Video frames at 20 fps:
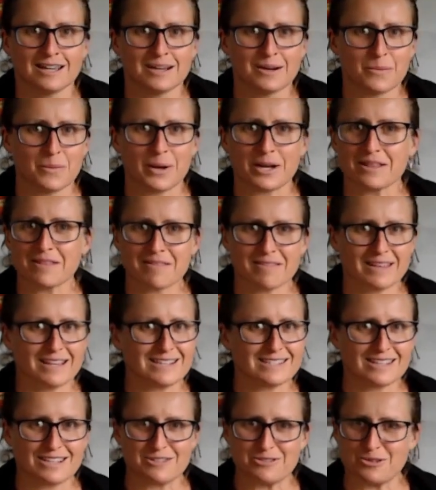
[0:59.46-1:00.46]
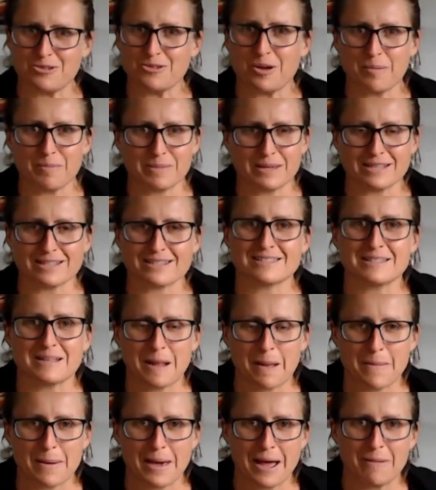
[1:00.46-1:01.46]
one of the things I do not miss
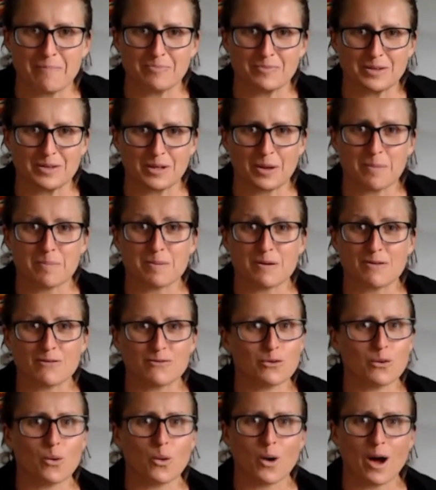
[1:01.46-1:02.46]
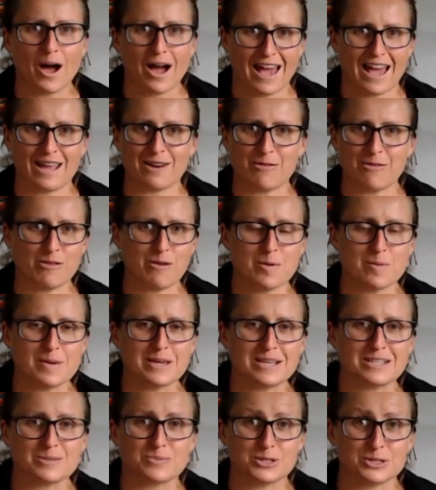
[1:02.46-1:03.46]
about, you know, before I had a
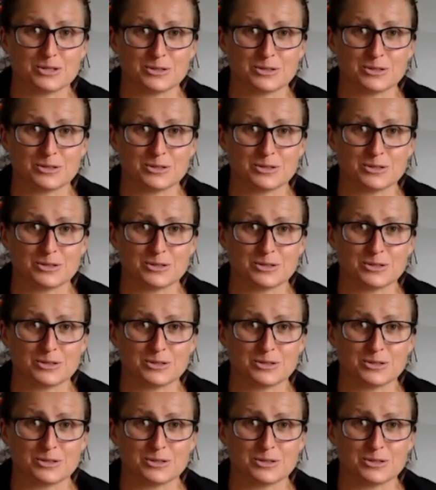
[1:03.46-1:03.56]
Thermomix was